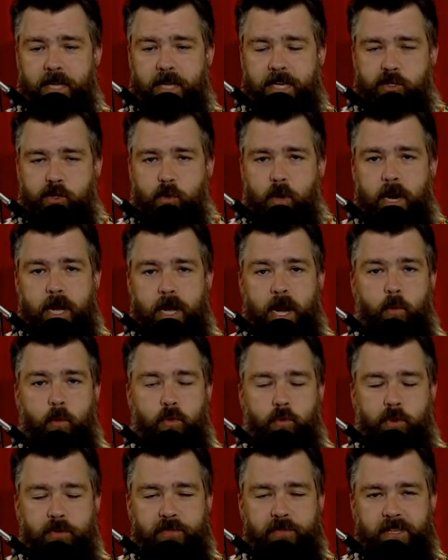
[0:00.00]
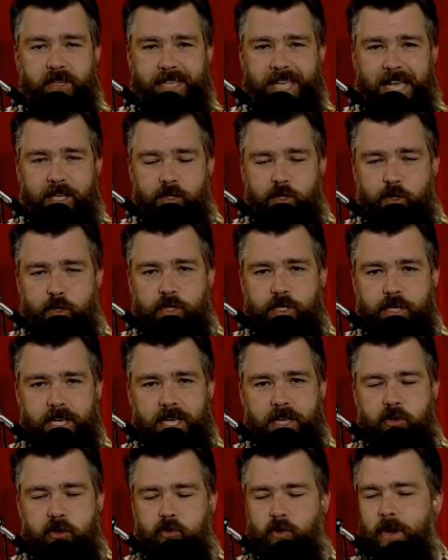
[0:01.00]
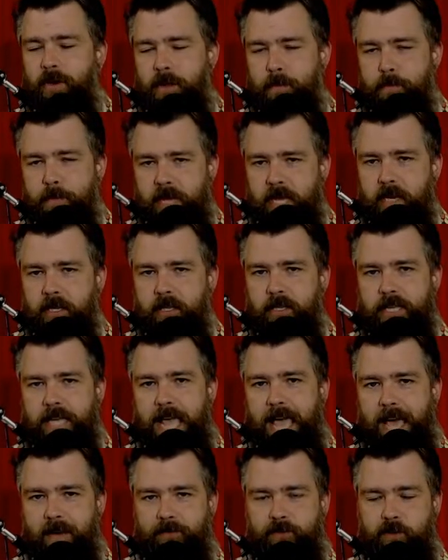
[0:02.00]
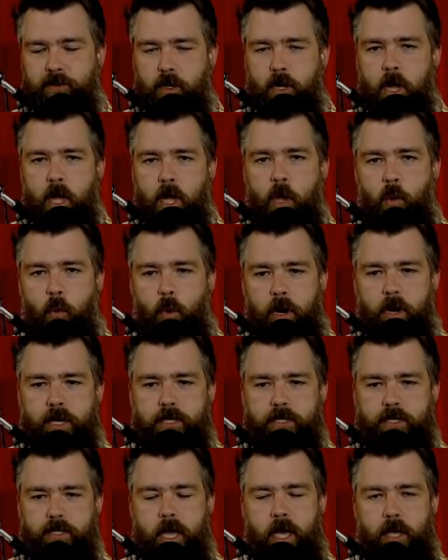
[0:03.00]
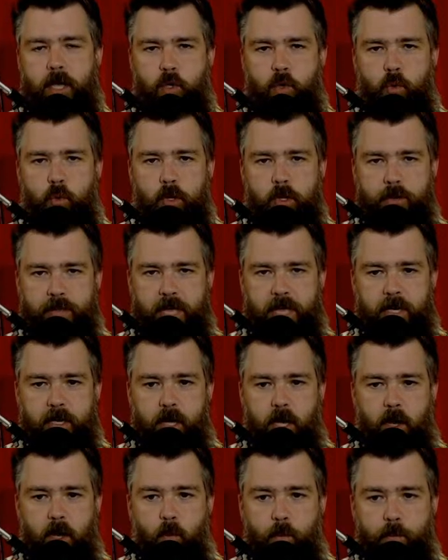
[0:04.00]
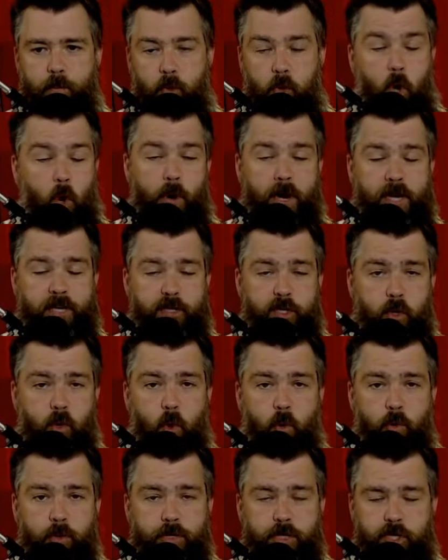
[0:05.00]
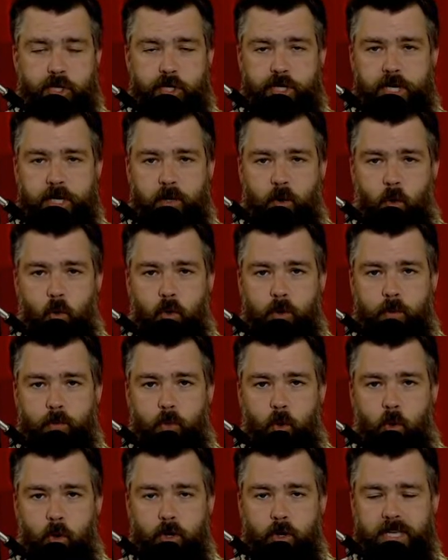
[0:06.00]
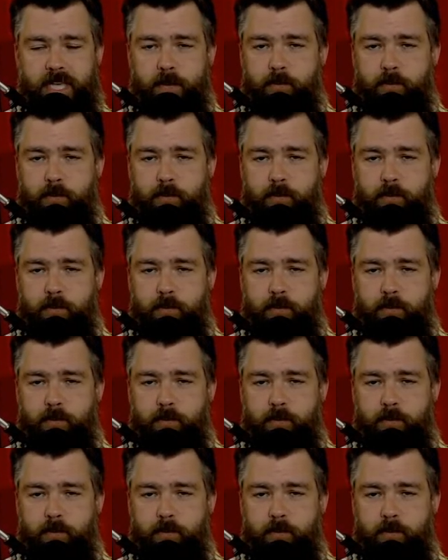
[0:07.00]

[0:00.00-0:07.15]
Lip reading: That's right. I will reveal the answers to each round immediately after, whereas you will then correct your own sheet or board.